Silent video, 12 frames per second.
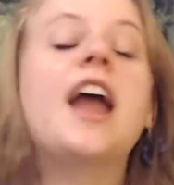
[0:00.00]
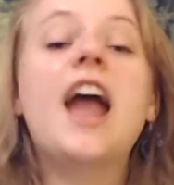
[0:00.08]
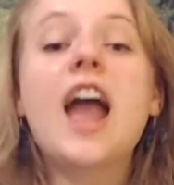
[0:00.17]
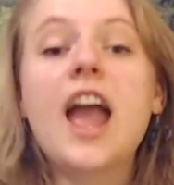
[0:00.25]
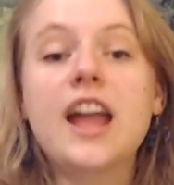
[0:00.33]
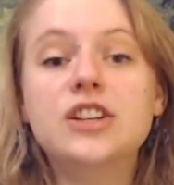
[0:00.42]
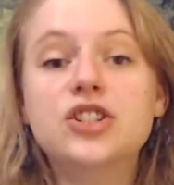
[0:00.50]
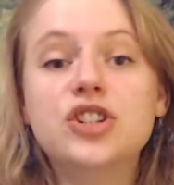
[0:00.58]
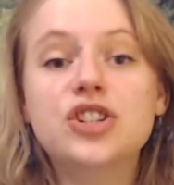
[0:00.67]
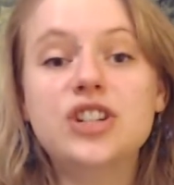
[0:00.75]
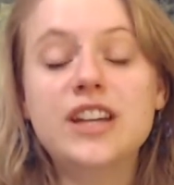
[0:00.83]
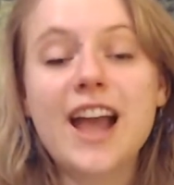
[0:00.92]
And
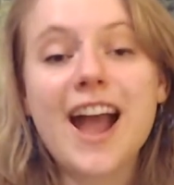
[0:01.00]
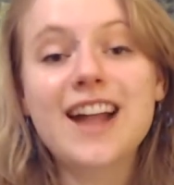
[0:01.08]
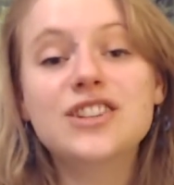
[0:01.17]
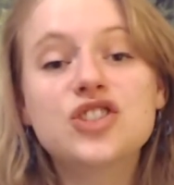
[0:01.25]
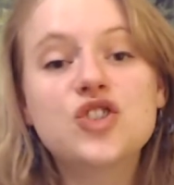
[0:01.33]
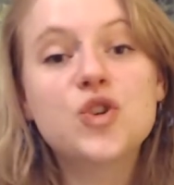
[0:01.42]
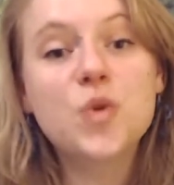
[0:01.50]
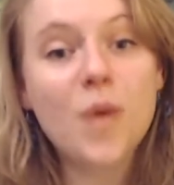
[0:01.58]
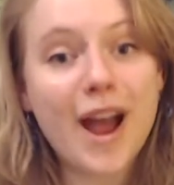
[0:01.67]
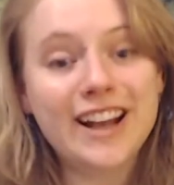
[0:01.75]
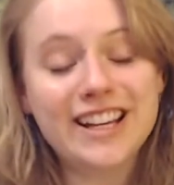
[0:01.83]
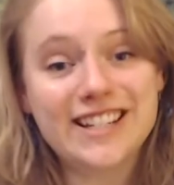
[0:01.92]
she had
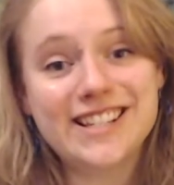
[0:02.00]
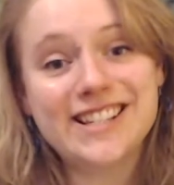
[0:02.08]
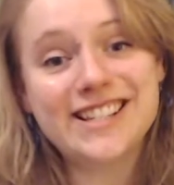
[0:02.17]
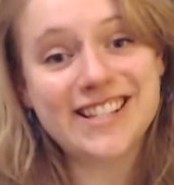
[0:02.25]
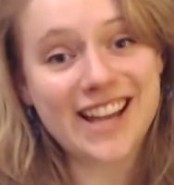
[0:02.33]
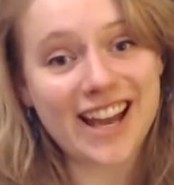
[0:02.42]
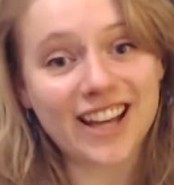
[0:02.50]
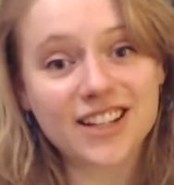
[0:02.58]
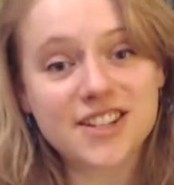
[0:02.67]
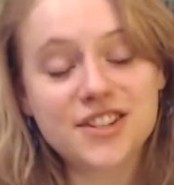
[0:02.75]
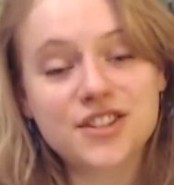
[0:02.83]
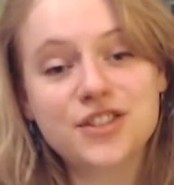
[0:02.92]

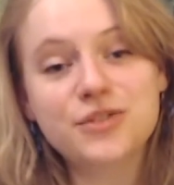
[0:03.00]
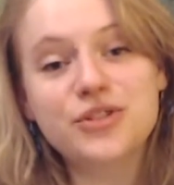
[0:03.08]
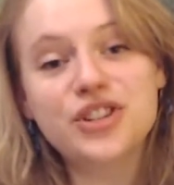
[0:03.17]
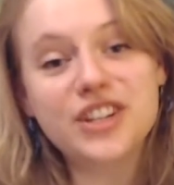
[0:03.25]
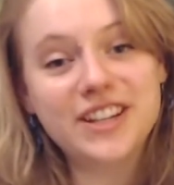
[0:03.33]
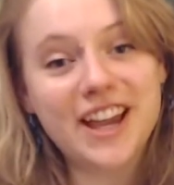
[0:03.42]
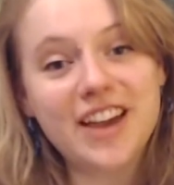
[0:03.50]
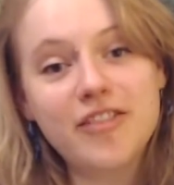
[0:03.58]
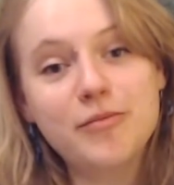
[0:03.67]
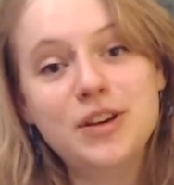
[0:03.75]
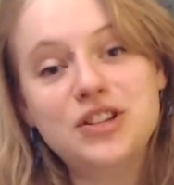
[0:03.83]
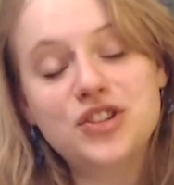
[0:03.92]
26, so she gave
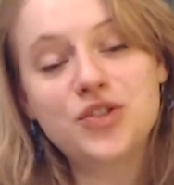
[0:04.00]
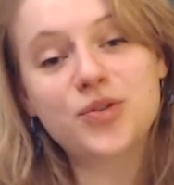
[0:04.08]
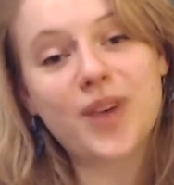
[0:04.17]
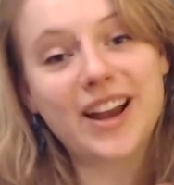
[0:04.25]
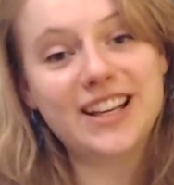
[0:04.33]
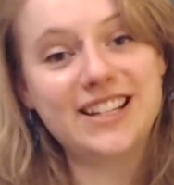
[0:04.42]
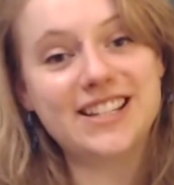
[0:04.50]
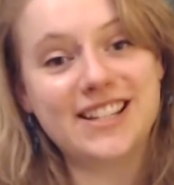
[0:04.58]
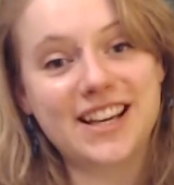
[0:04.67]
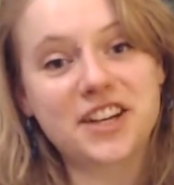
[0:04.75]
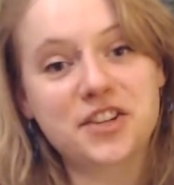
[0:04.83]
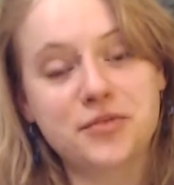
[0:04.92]
me
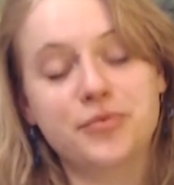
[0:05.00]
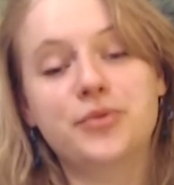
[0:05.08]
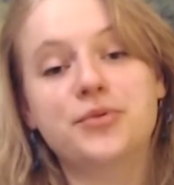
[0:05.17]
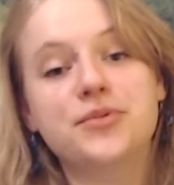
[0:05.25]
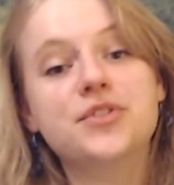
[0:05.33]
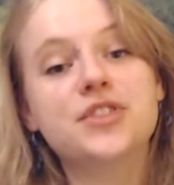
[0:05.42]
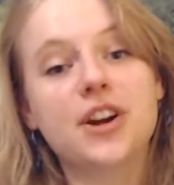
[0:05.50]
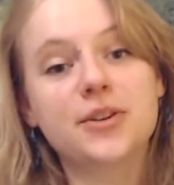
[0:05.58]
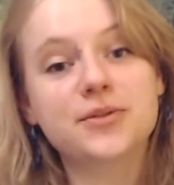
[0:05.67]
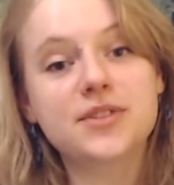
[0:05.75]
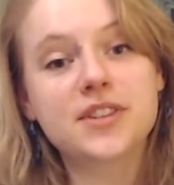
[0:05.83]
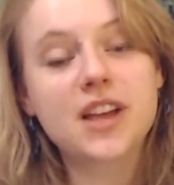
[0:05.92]
26
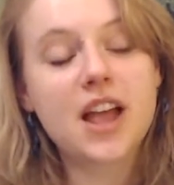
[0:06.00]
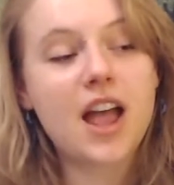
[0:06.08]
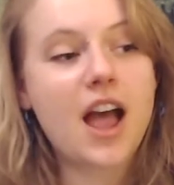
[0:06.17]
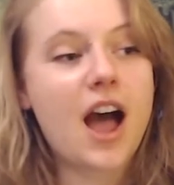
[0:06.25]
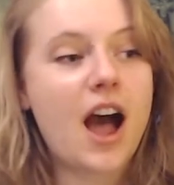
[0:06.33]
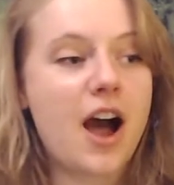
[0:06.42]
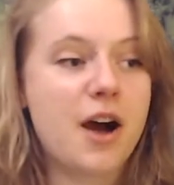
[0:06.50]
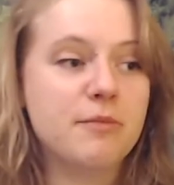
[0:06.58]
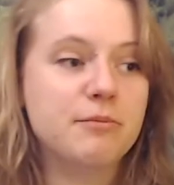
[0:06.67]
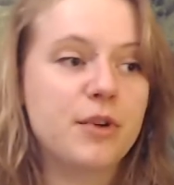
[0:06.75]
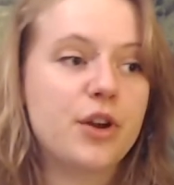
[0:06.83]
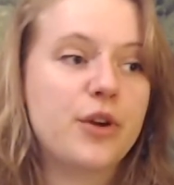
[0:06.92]
runestones,
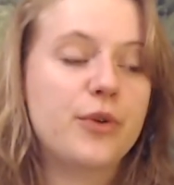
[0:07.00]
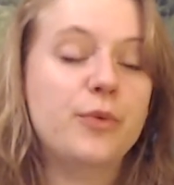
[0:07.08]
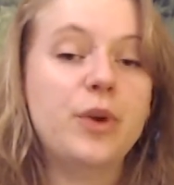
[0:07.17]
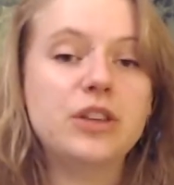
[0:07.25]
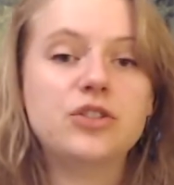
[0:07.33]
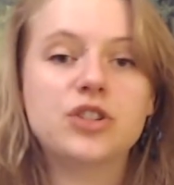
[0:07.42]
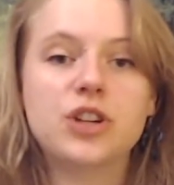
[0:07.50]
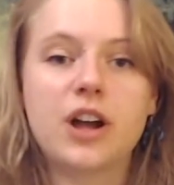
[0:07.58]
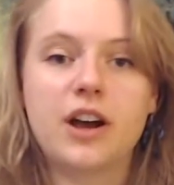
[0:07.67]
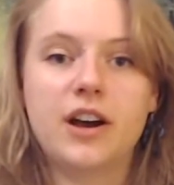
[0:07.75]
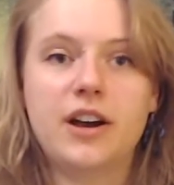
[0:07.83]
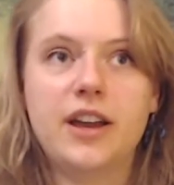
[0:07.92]
which
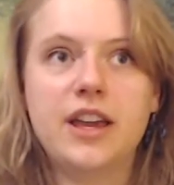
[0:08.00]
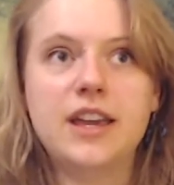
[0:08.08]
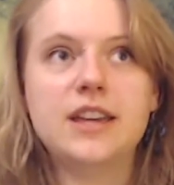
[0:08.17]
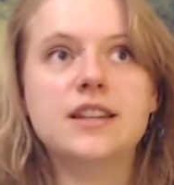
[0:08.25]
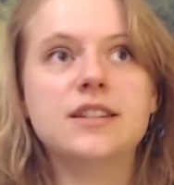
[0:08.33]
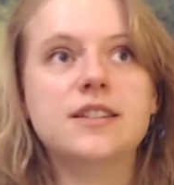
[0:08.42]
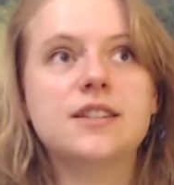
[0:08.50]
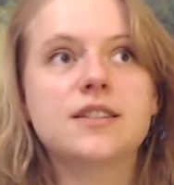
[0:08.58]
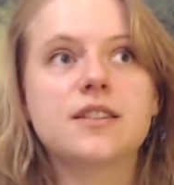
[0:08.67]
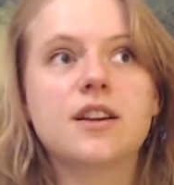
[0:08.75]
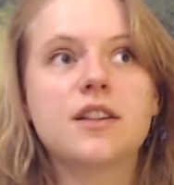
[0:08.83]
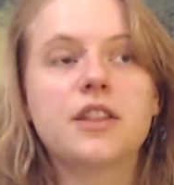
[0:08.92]

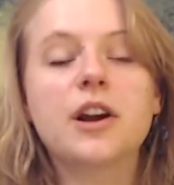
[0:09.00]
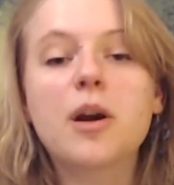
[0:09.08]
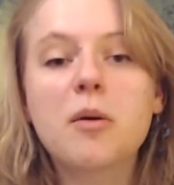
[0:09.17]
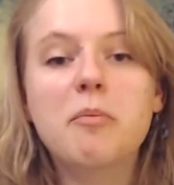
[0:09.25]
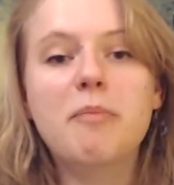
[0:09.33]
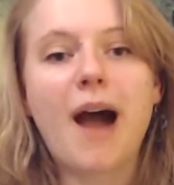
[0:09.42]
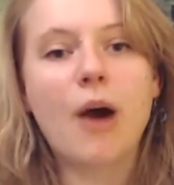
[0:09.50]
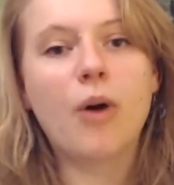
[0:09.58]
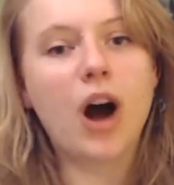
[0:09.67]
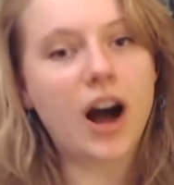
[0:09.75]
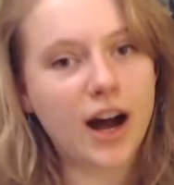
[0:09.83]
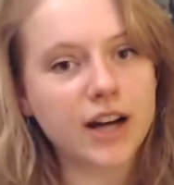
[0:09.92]
they're about
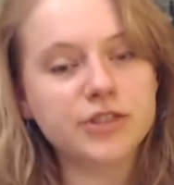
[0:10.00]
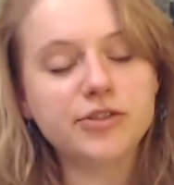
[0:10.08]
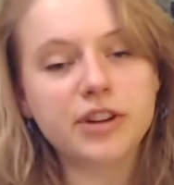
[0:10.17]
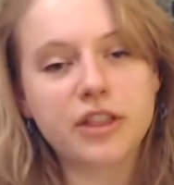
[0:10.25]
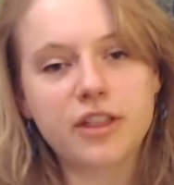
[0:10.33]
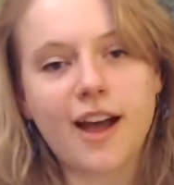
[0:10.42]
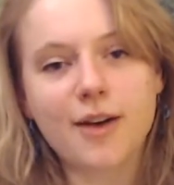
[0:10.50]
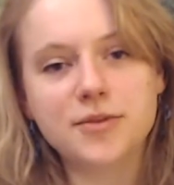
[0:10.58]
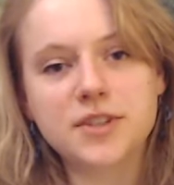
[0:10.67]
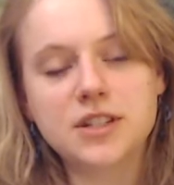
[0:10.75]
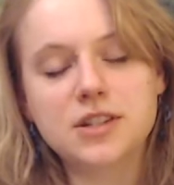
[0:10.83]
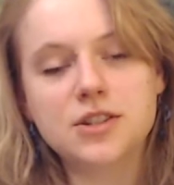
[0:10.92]

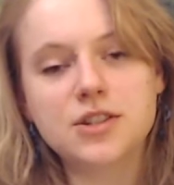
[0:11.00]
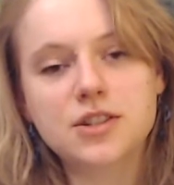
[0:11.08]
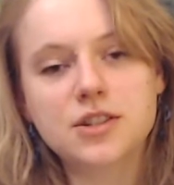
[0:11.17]
100,000